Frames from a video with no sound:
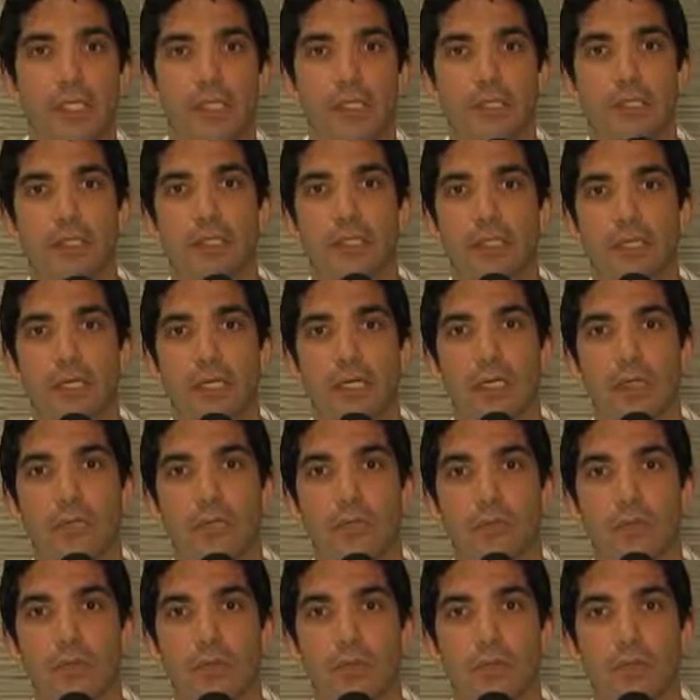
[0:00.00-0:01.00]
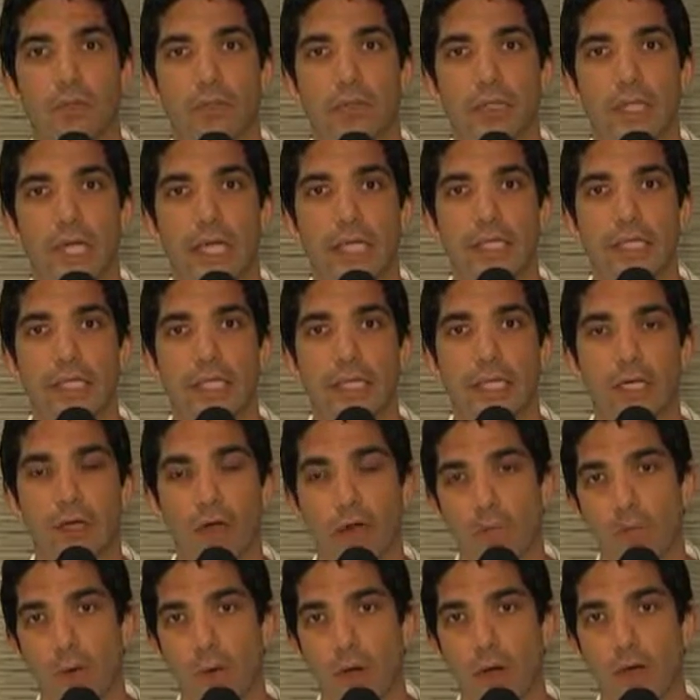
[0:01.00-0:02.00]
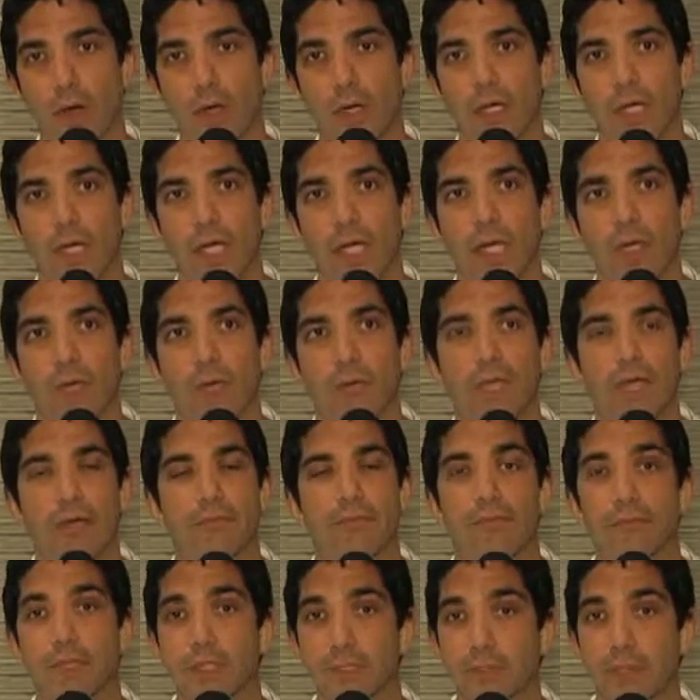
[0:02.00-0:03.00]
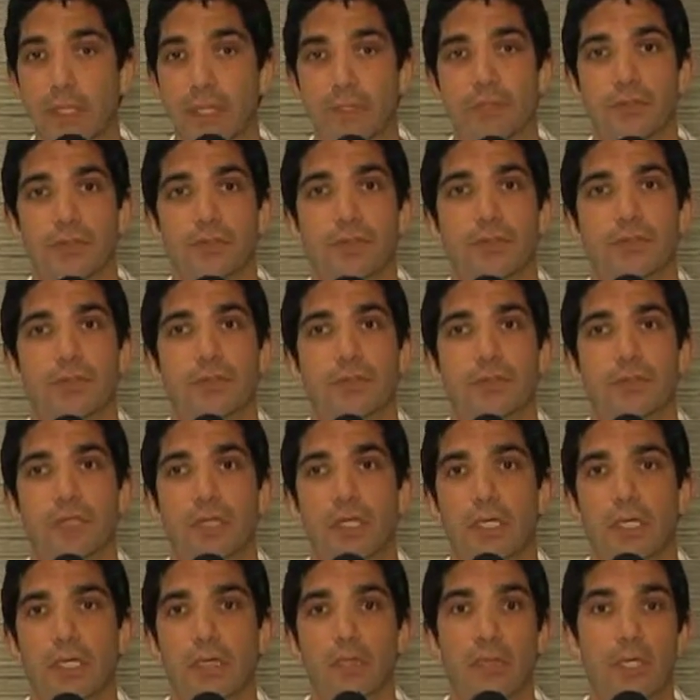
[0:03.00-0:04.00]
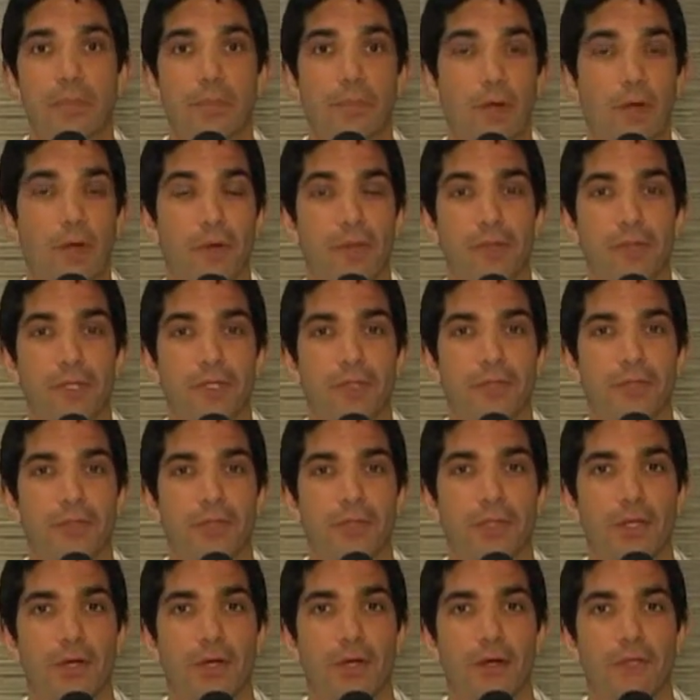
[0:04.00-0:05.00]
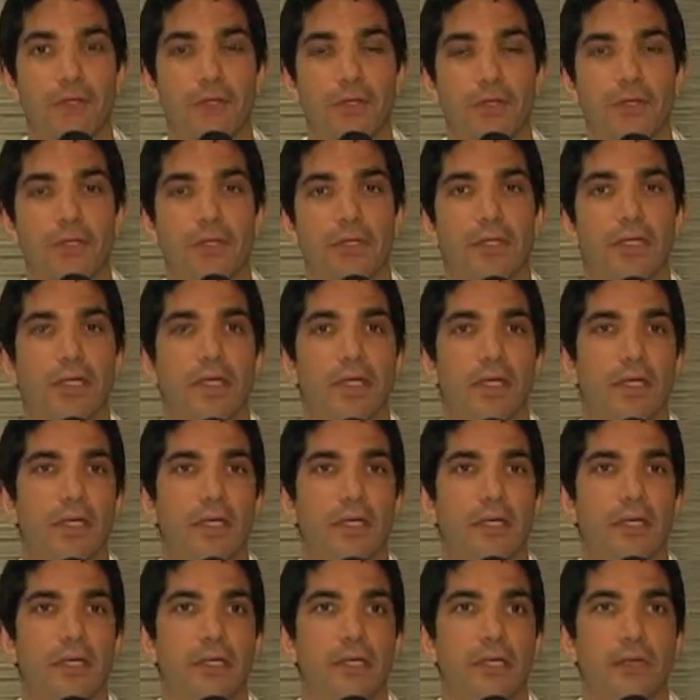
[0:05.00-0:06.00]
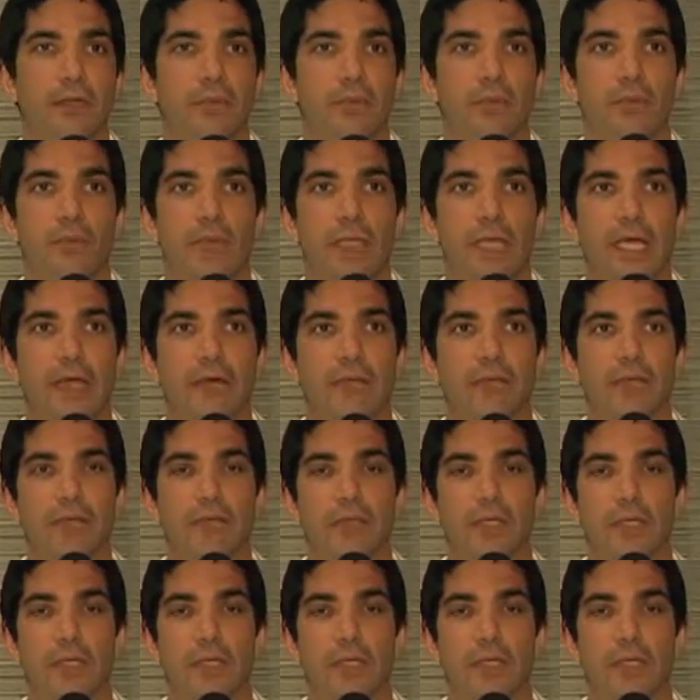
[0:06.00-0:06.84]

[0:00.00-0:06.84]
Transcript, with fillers: 6:30 uh, nightly at our bar. We have drink specials, a uh, great bar menu that we offer. Uh, we have